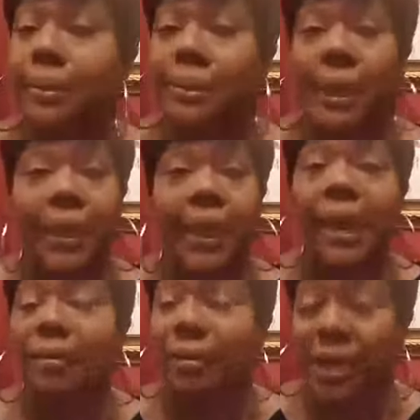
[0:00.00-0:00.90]
like
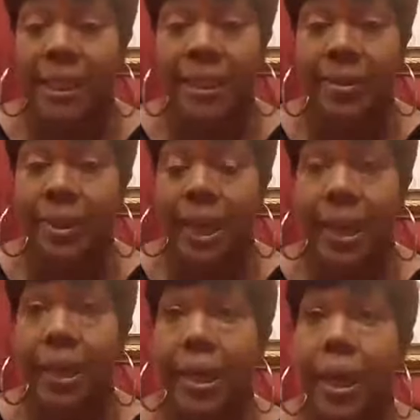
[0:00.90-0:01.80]
every single
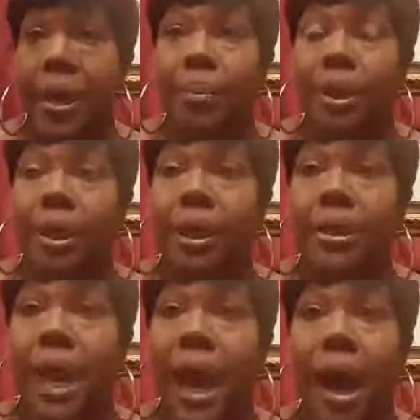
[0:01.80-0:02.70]
day,
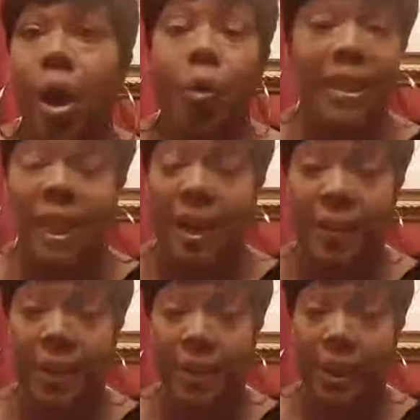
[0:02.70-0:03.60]
because I always have
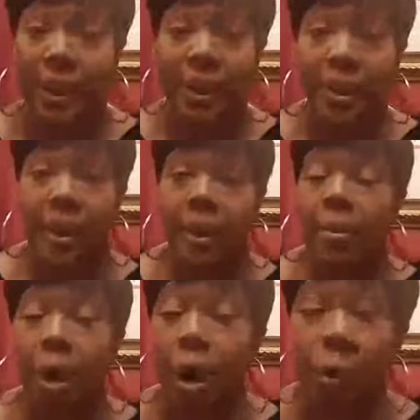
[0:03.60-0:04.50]
an opinion and
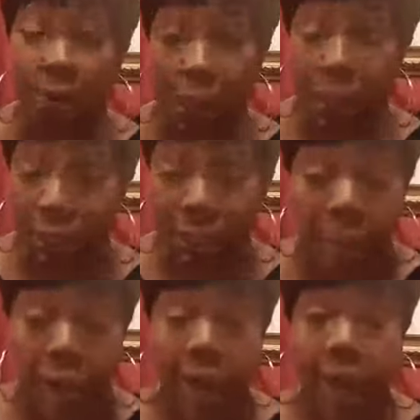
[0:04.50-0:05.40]
I'm always thinking
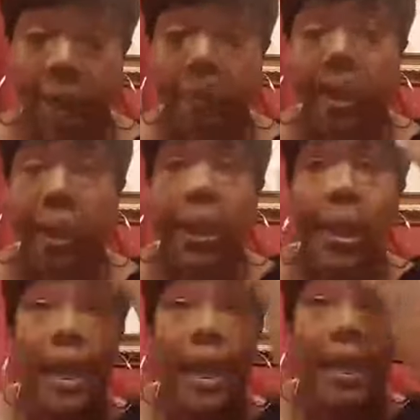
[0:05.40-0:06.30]
I'm right. Right.
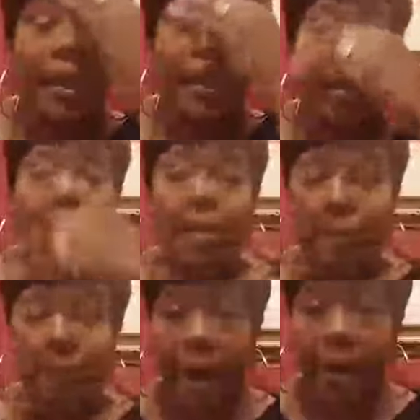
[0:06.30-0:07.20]
And
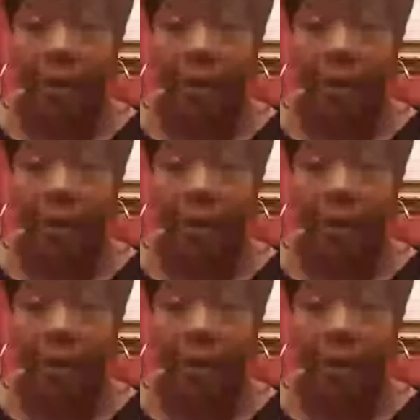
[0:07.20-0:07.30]
everybody